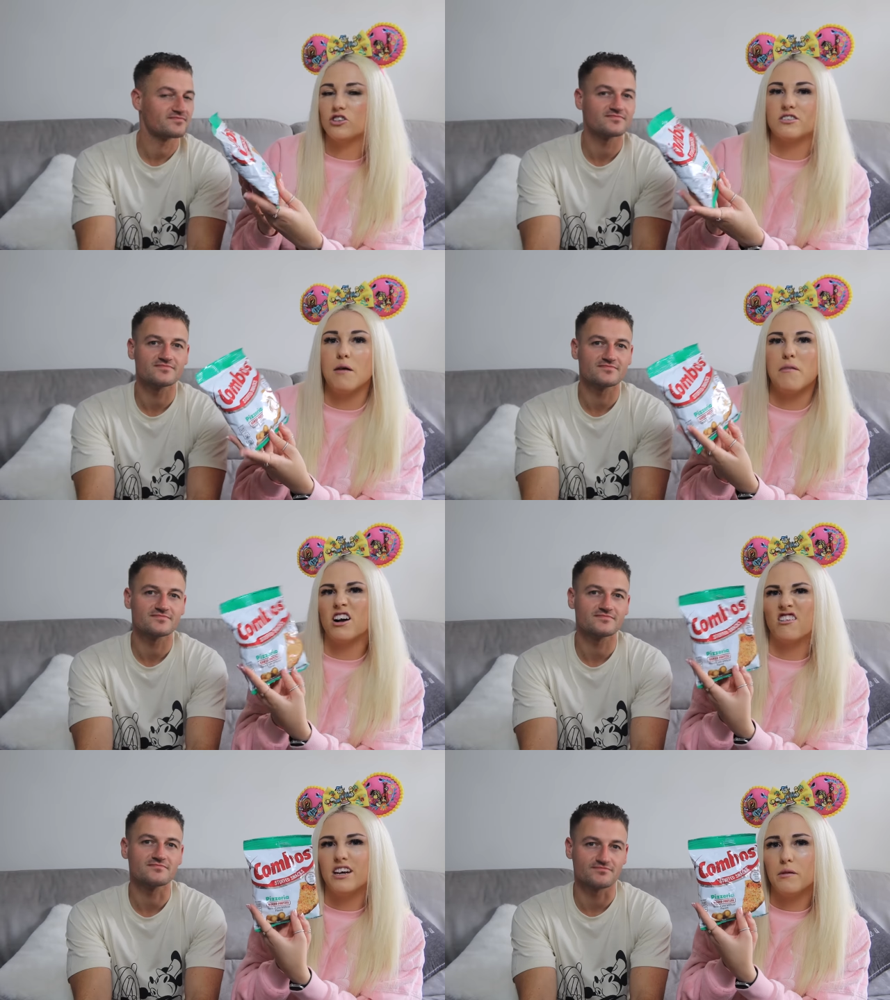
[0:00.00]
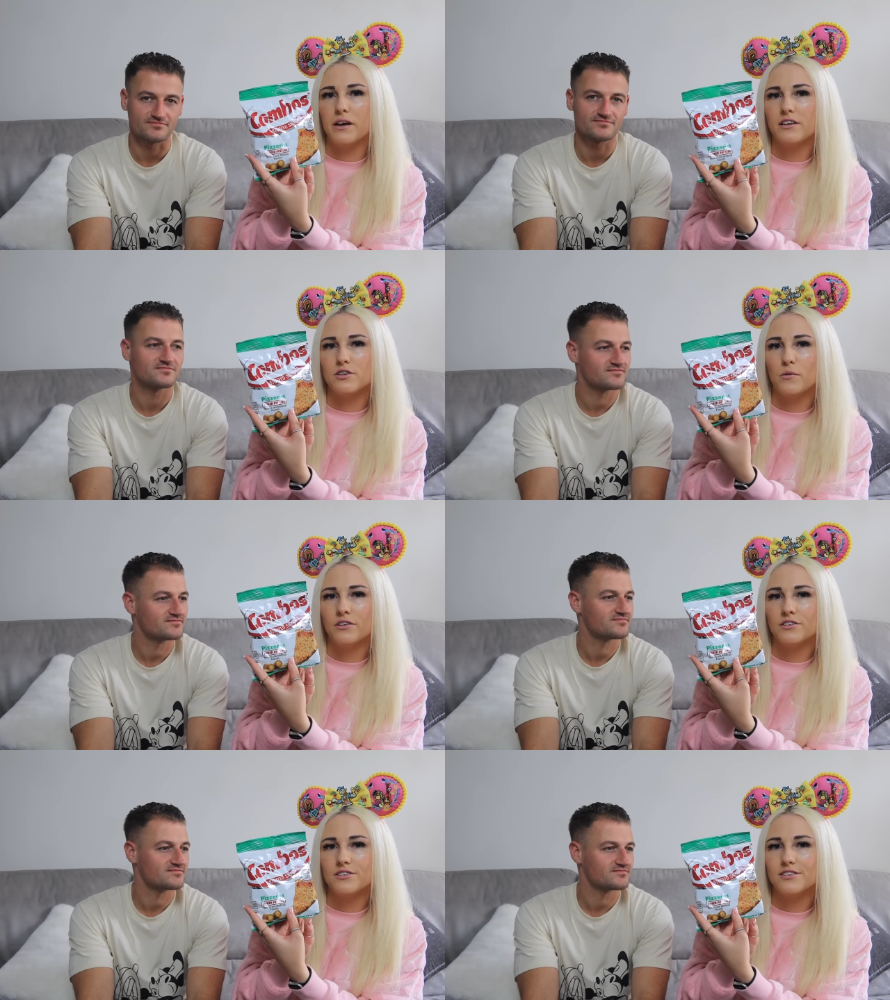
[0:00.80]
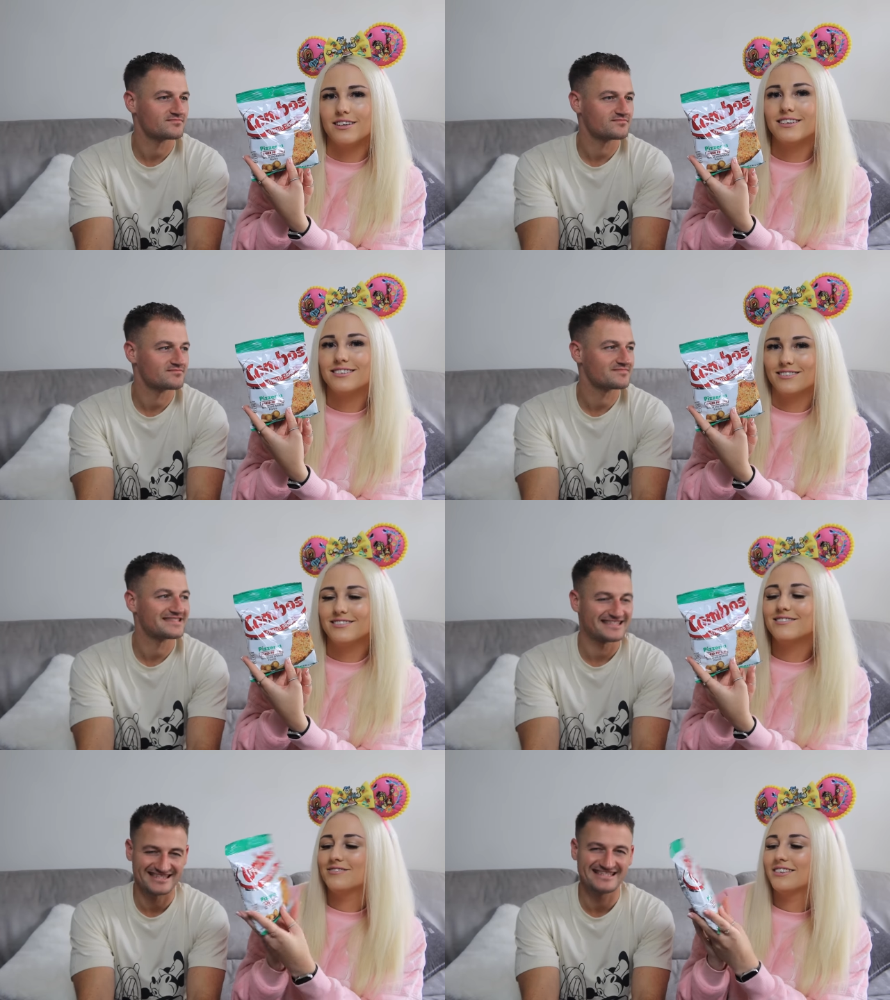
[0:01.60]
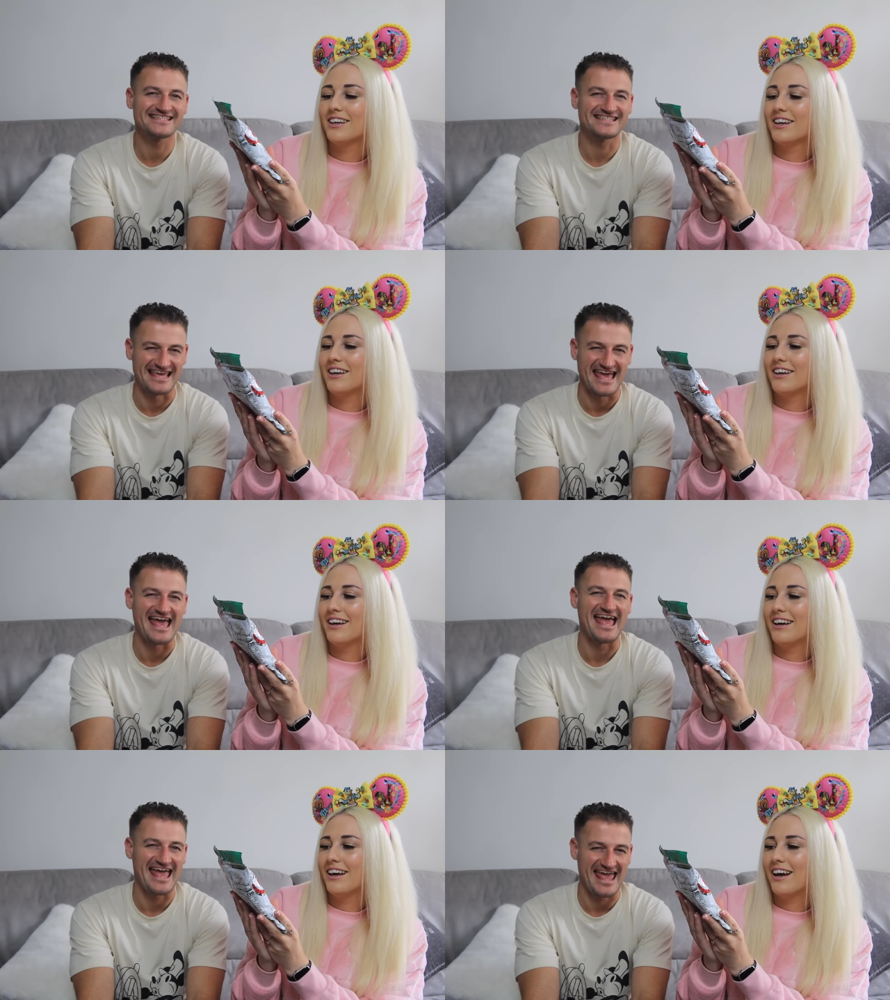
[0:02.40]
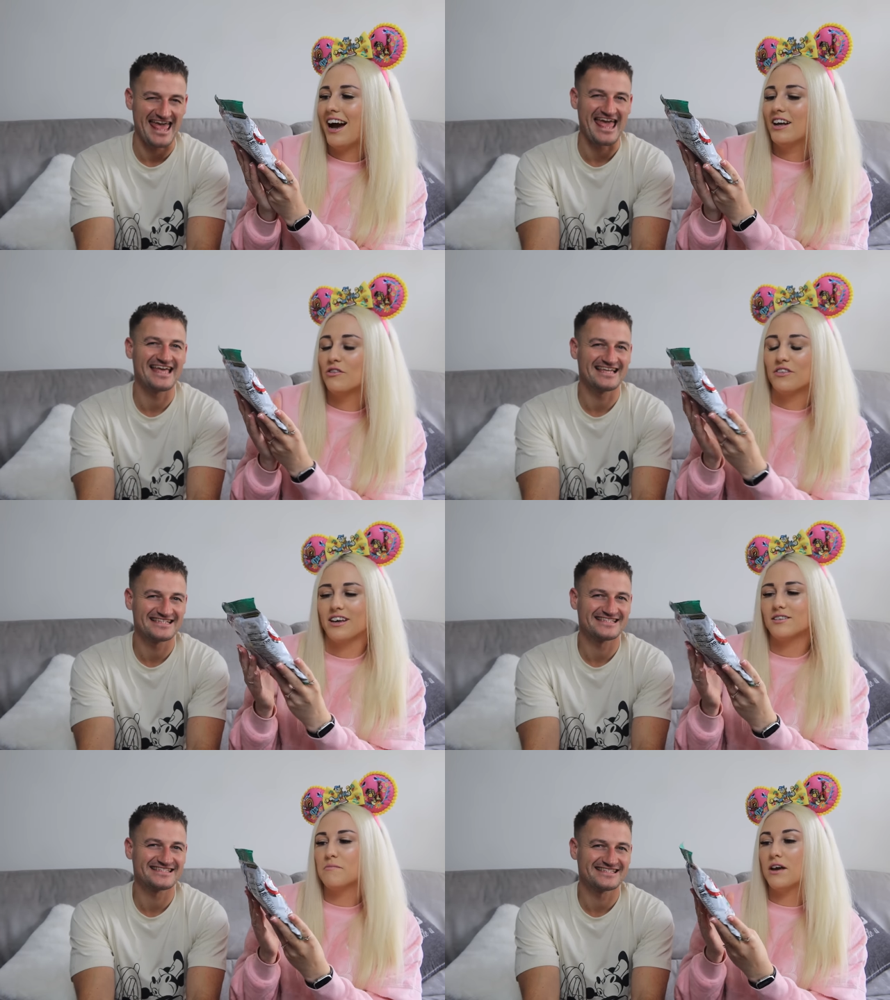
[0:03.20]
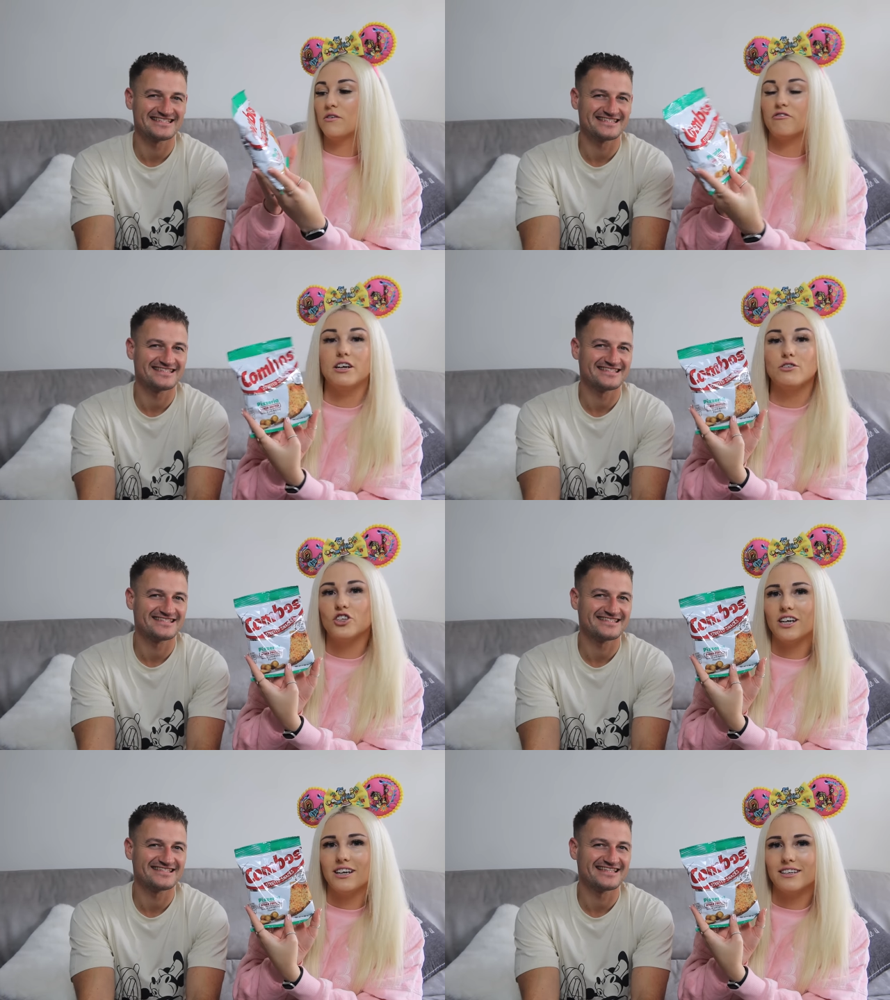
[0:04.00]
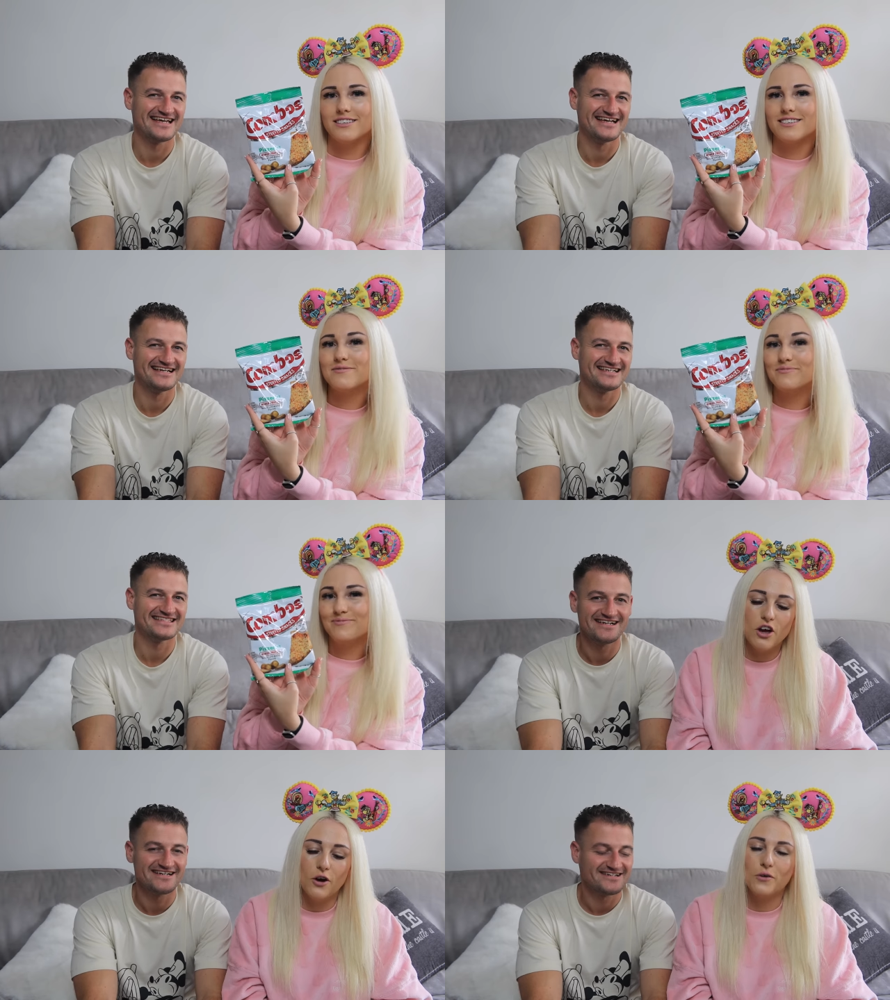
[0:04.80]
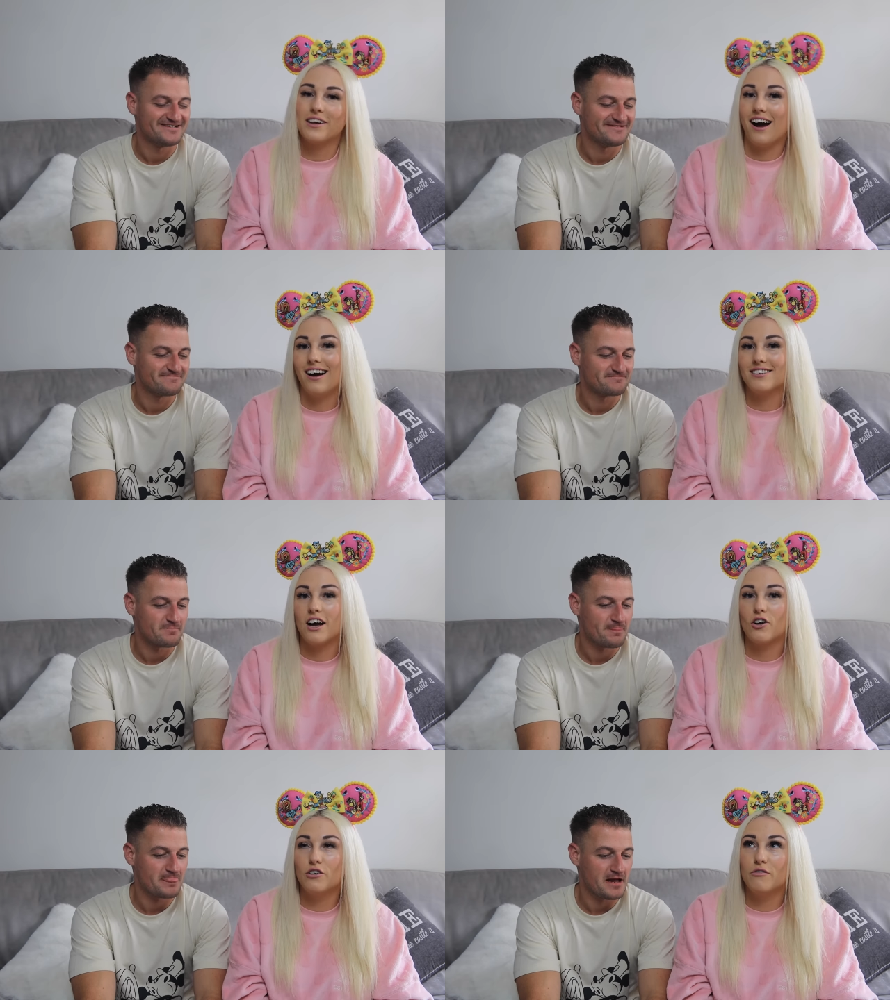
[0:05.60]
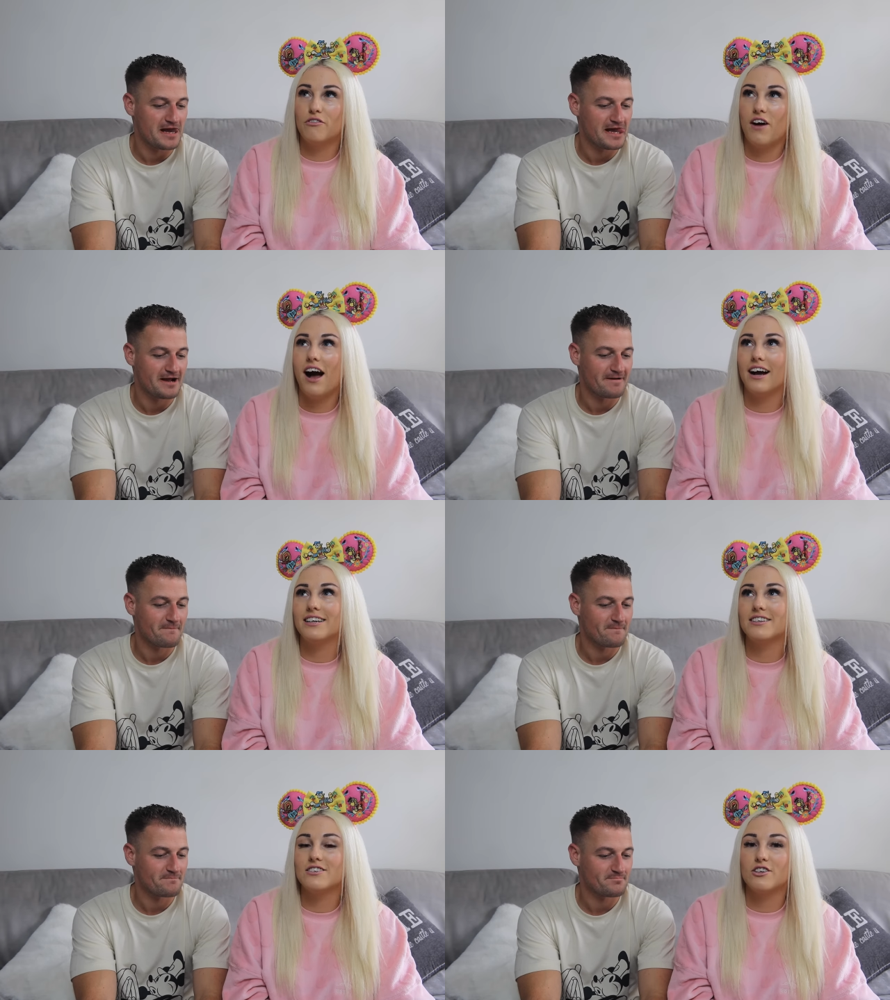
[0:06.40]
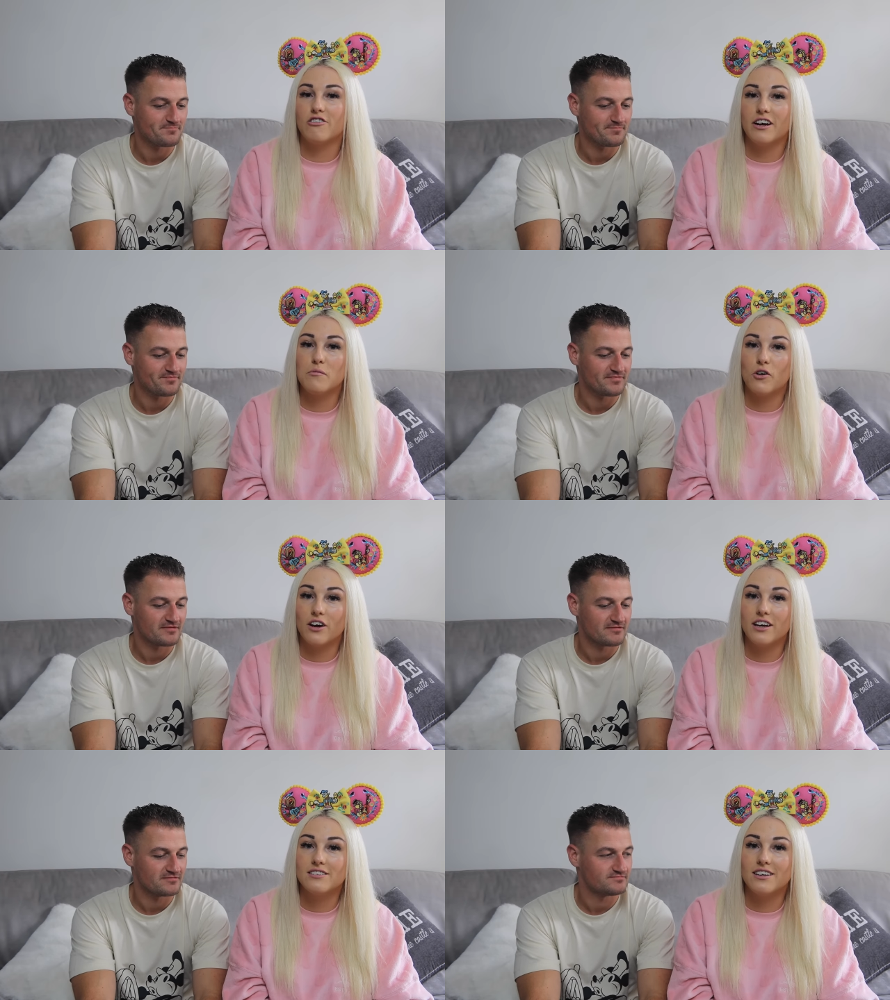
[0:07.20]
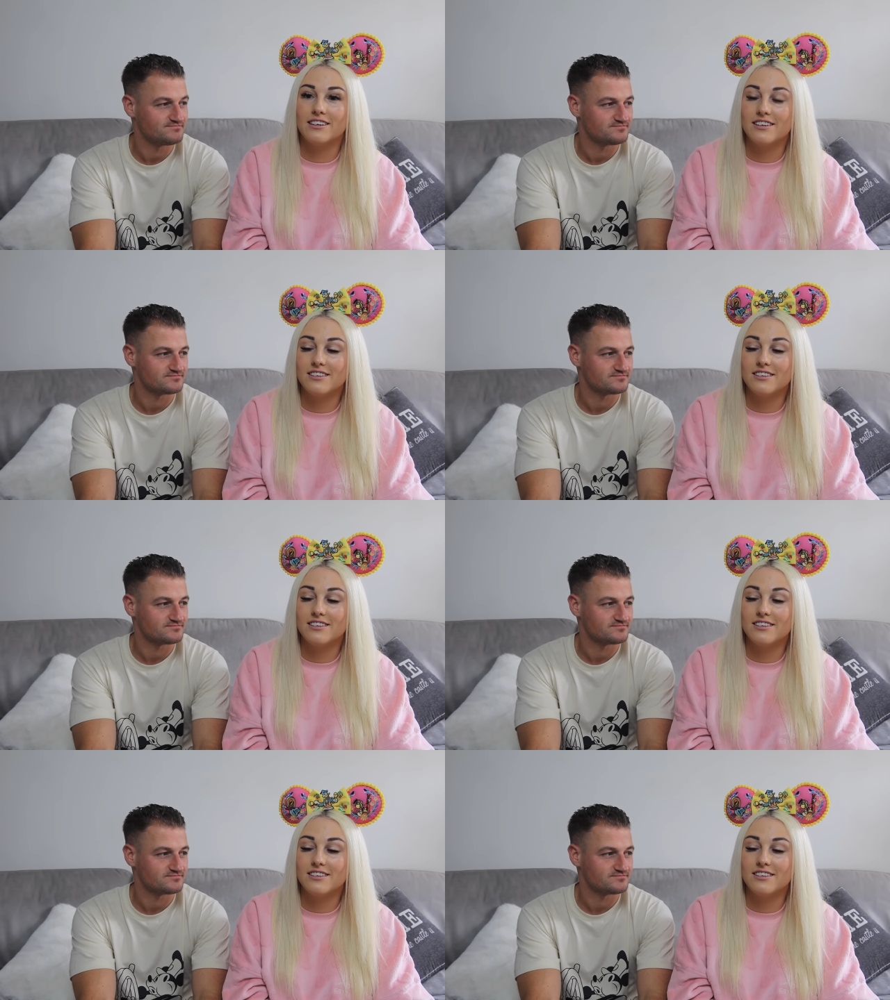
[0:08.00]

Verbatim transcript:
Speaker 1: is just like margarita mm -hmm. pizza ones
Speaker 2: yeah
Speaker 1: I love these made with real cheese so guys, I couldn't find the graham cookies in